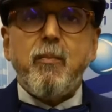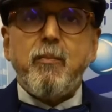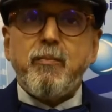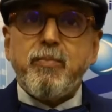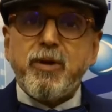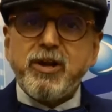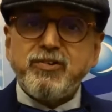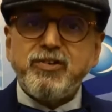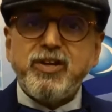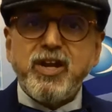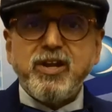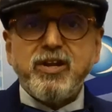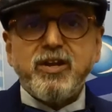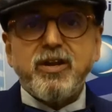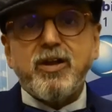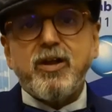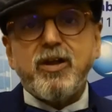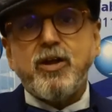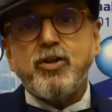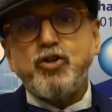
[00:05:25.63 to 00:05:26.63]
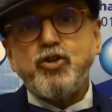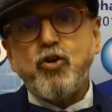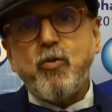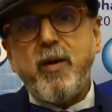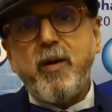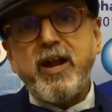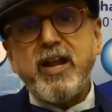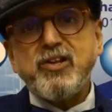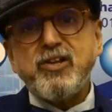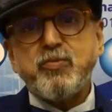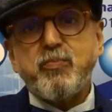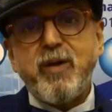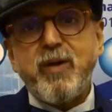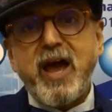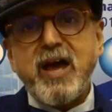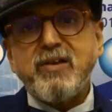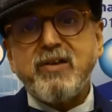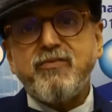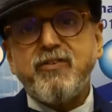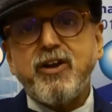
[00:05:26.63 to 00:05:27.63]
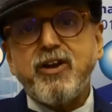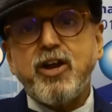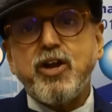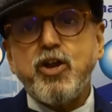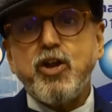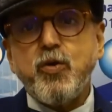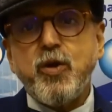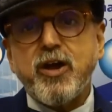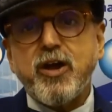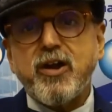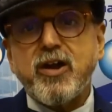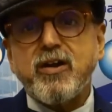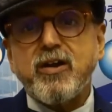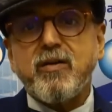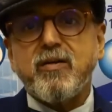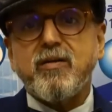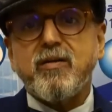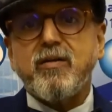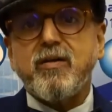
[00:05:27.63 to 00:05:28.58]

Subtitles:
President Joe Biden's plan for a new era